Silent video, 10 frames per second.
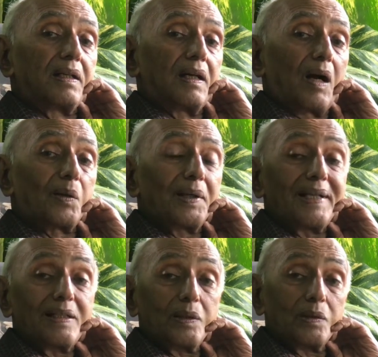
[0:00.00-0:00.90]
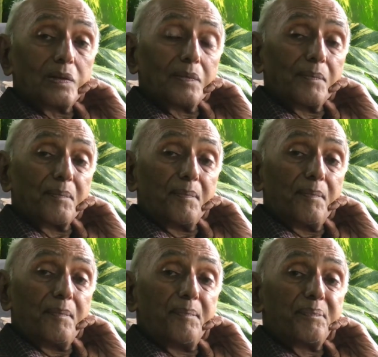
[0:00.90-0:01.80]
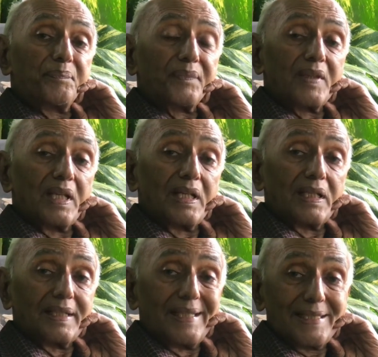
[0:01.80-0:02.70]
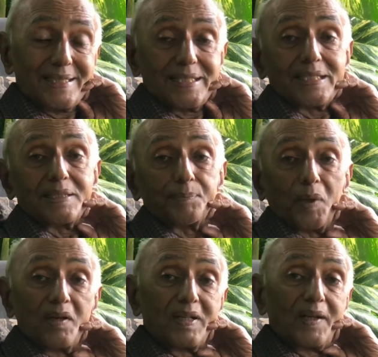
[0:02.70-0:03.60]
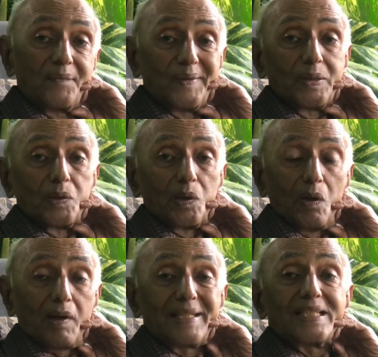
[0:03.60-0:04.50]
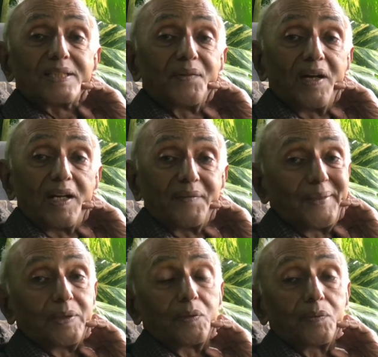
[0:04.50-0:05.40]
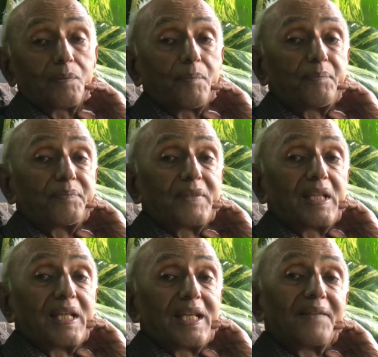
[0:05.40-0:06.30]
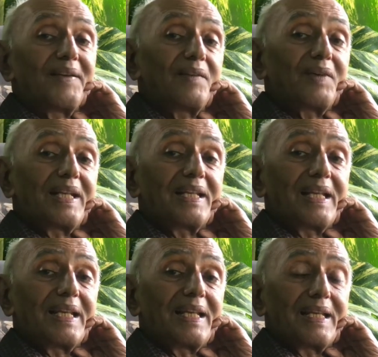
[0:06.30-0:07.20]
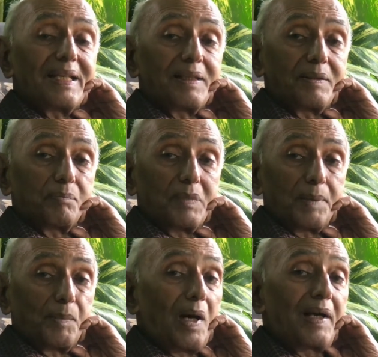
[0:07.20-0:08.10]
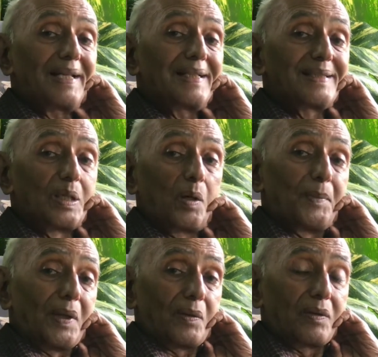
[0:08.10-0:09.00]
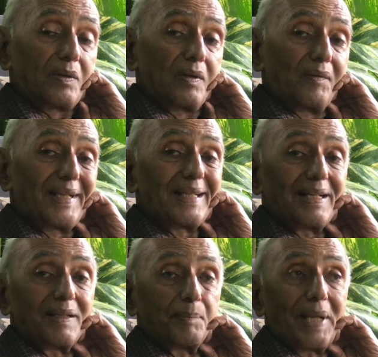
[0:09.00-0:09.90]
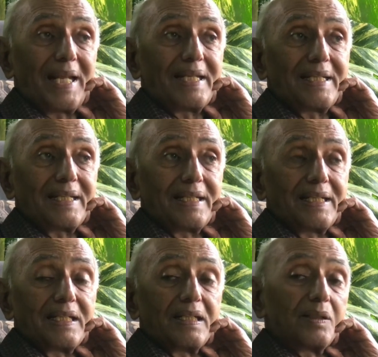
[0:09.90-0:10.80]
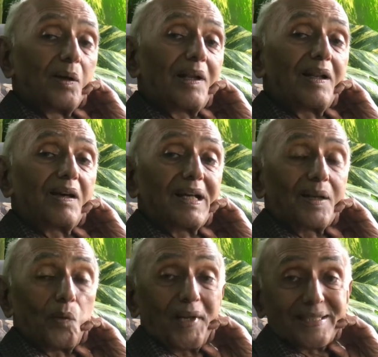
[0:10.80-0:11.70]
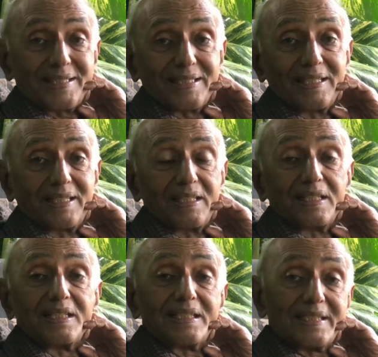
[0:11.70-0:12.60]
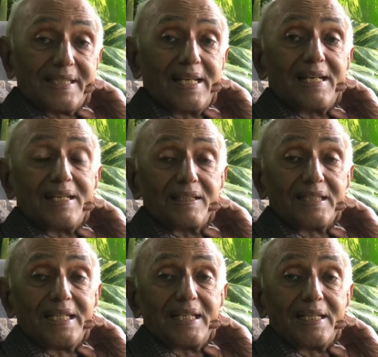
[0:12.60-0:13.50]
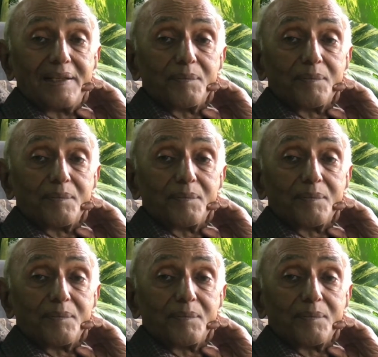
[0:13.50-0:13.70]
According to this point of view or this worldview, even when the body is no more, when the brain no longer works, still the